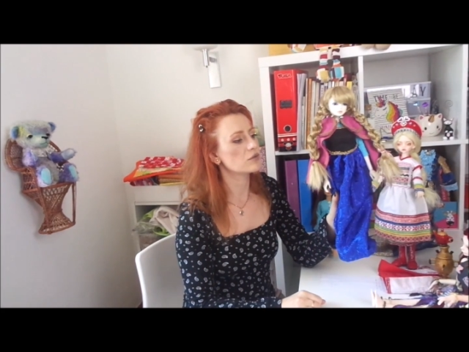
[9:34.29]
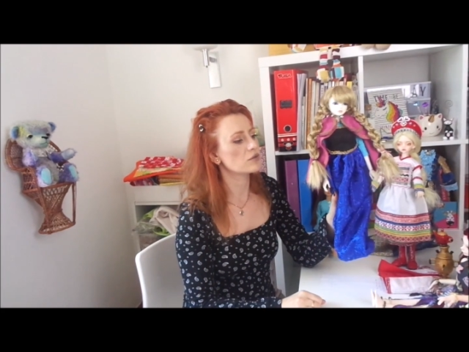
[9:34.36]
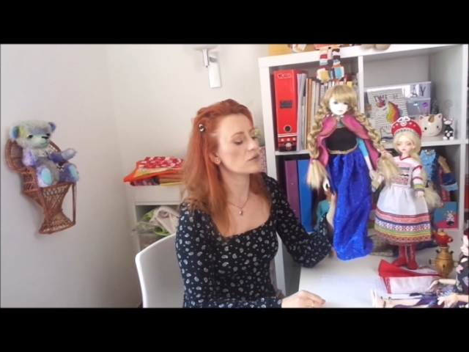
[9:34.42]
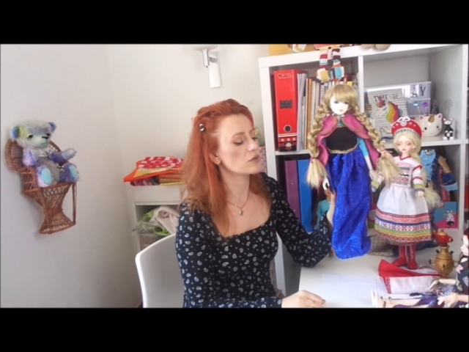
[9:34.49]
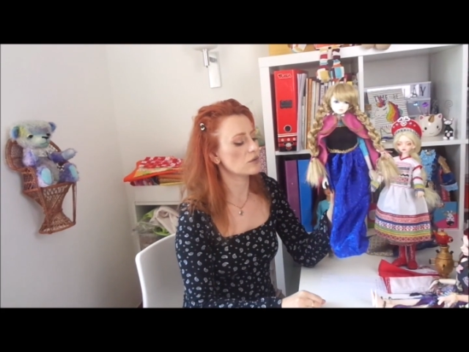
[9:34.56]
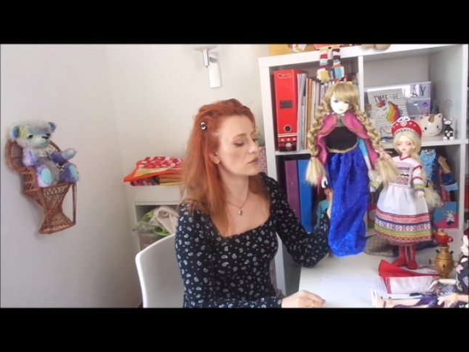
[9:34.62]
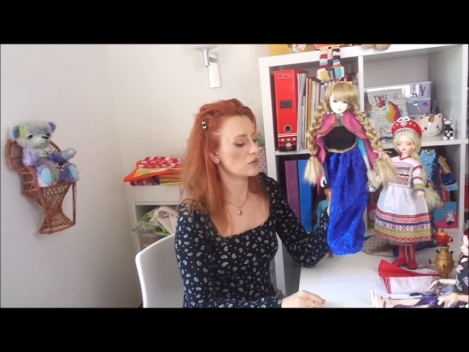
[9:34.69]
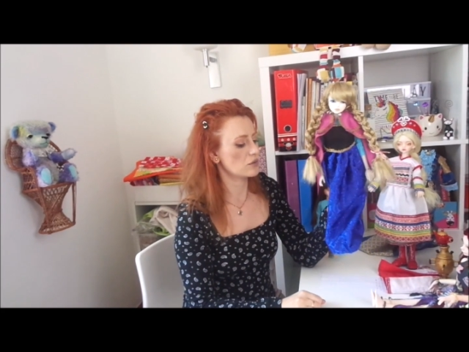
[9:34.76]

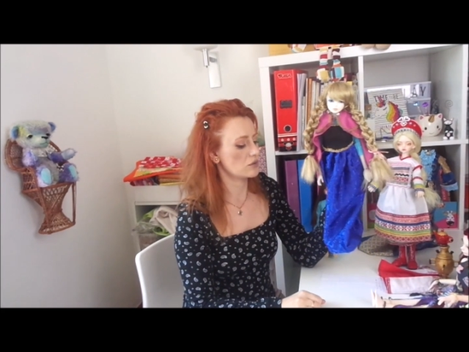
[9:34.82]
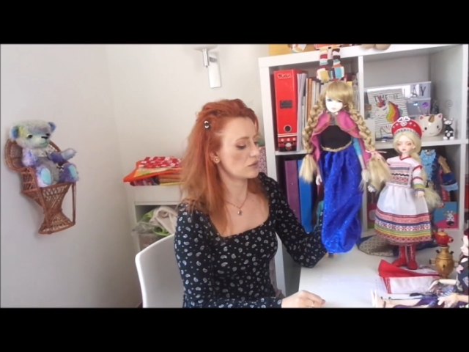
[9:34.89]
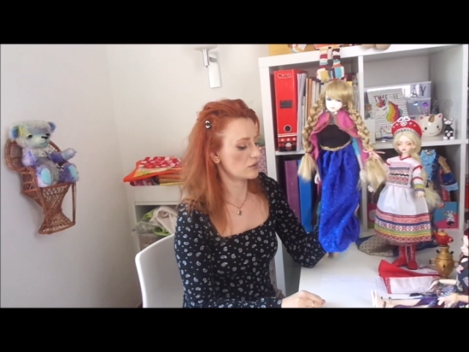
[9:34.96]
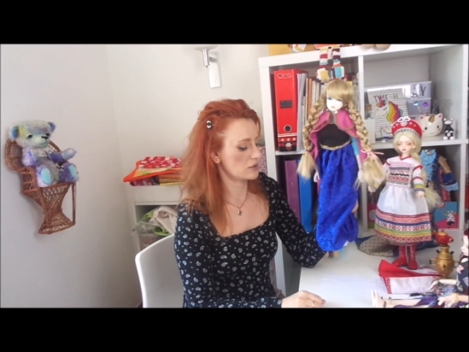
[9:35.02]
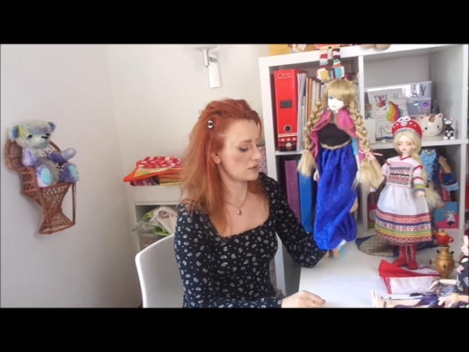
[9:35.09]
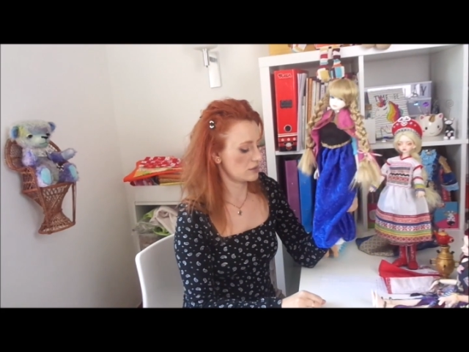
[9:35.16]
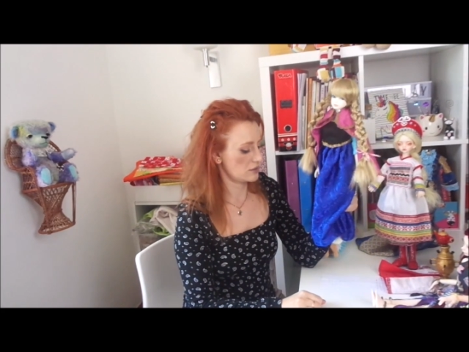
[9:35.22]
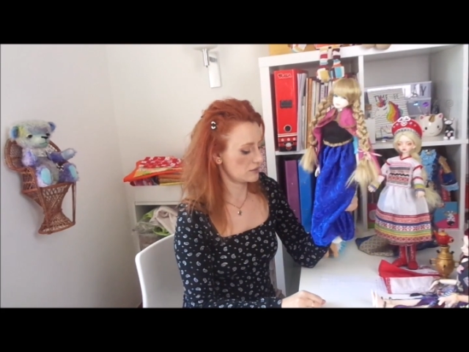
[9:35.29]

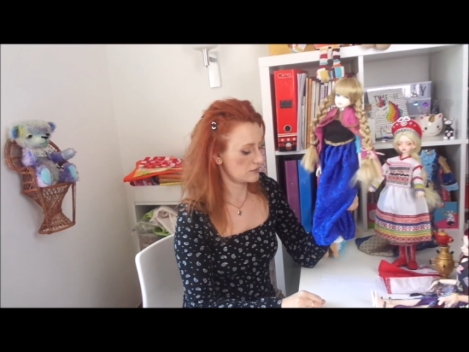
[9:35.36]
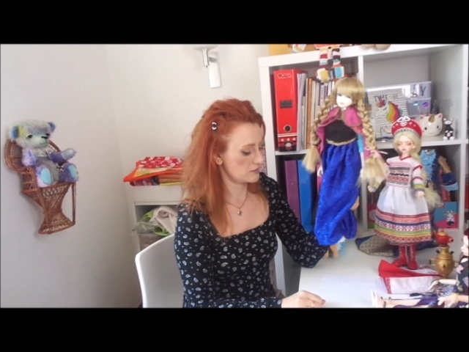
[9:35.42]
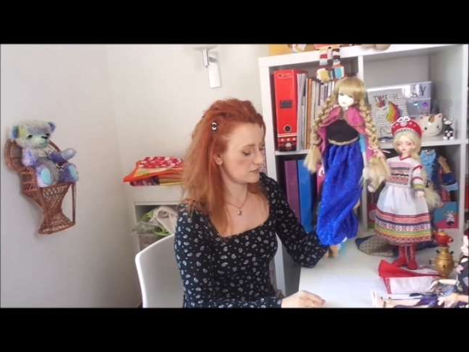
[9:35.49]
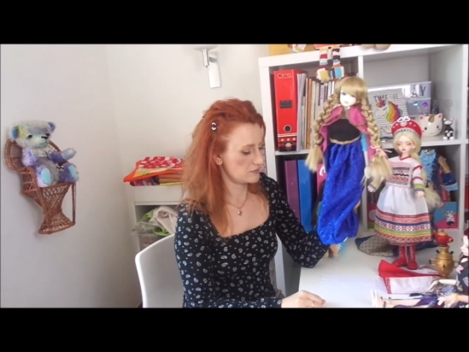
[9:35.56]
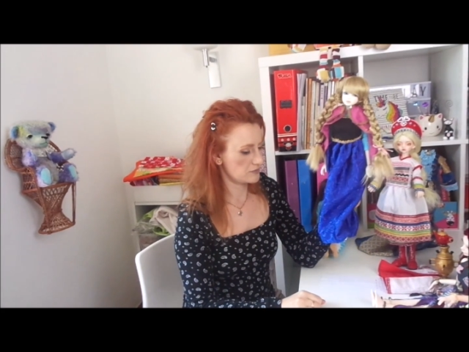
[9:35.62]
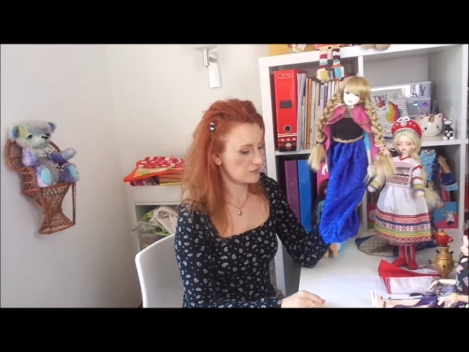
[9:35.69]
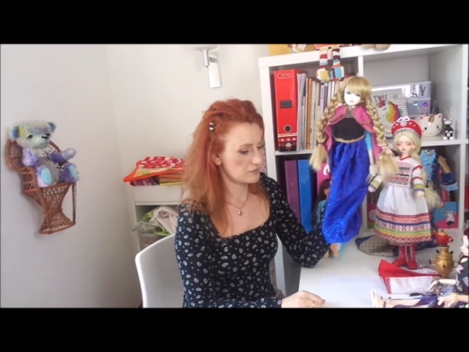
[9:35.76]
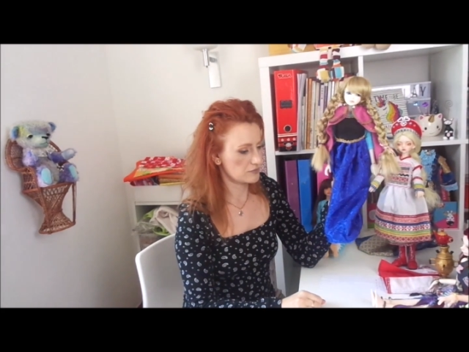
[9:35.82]
for
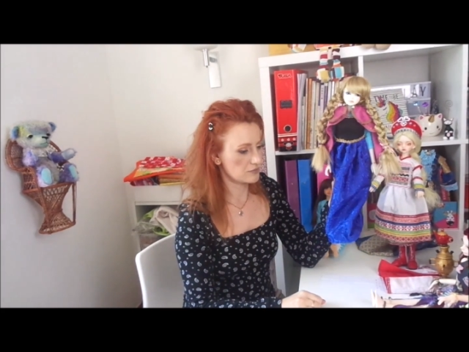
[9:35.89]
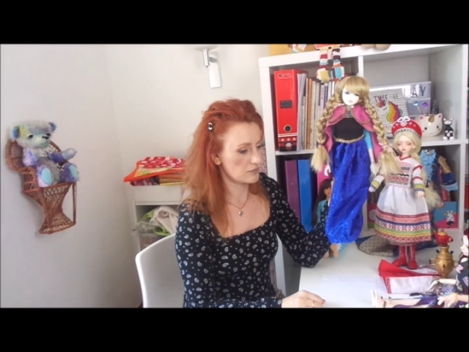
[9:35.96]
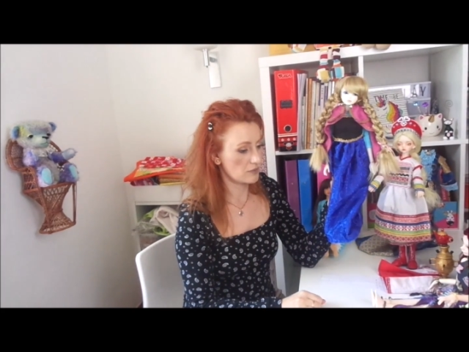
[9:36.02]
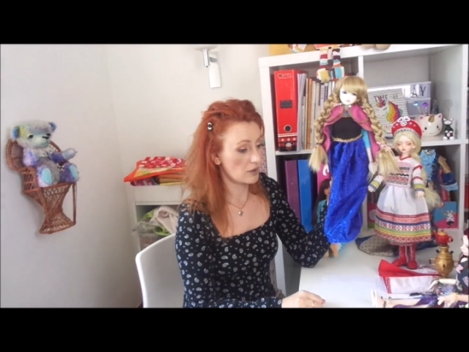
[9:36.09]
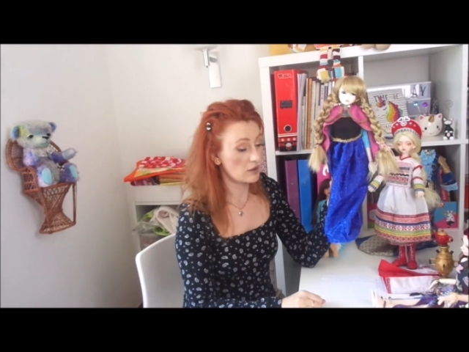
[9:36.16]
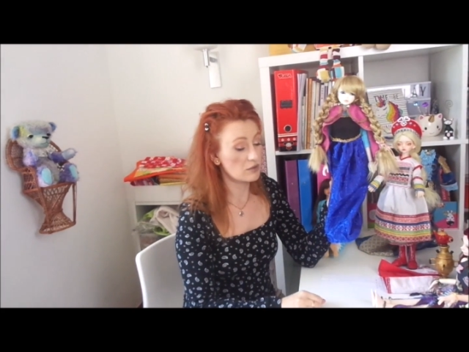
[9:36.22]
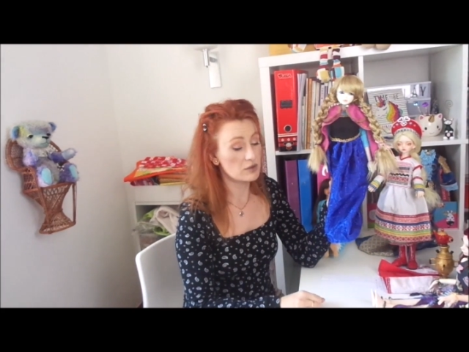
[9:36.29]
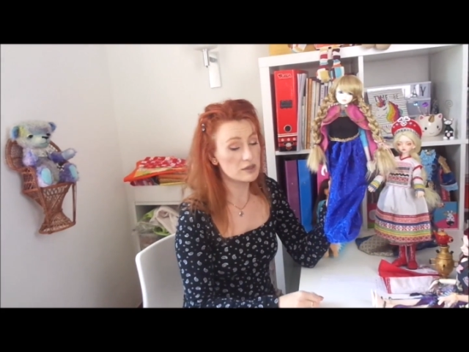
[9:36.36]

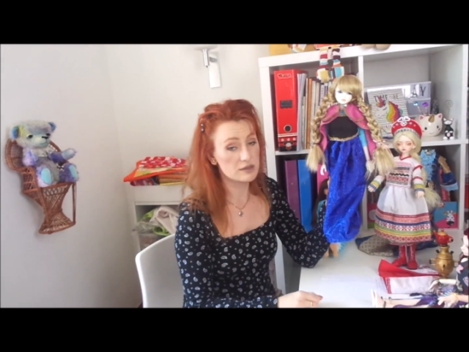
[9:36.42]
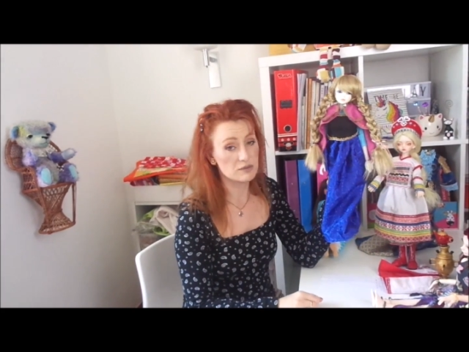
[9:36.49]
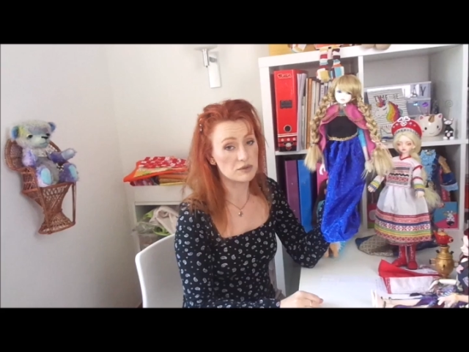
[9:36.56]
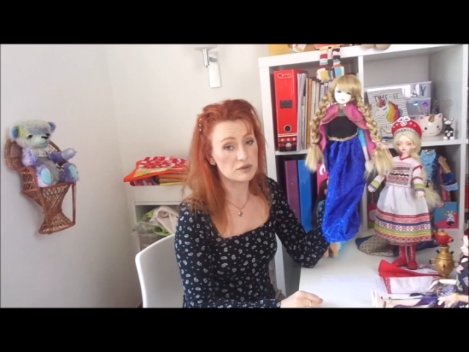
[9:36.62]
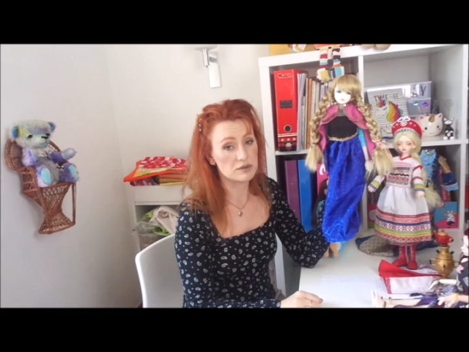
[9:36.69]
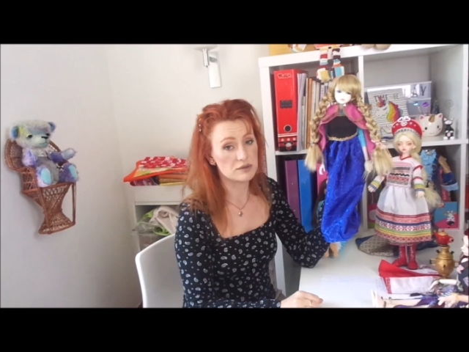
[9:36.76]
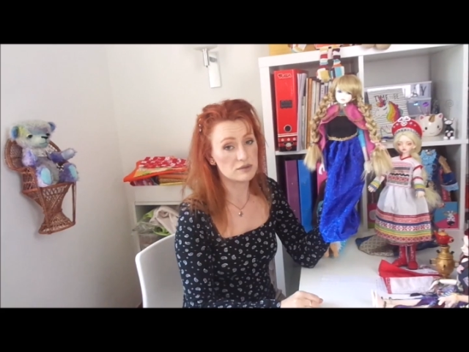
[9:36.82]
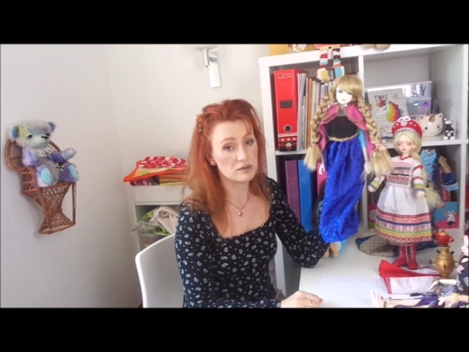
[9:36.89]

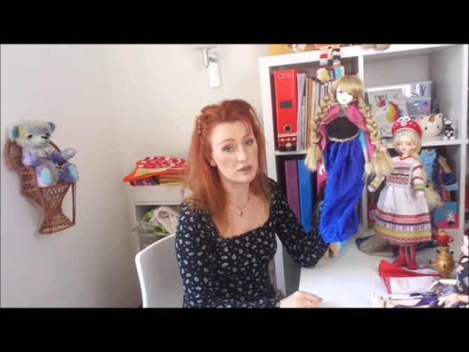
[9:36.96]
Christmas.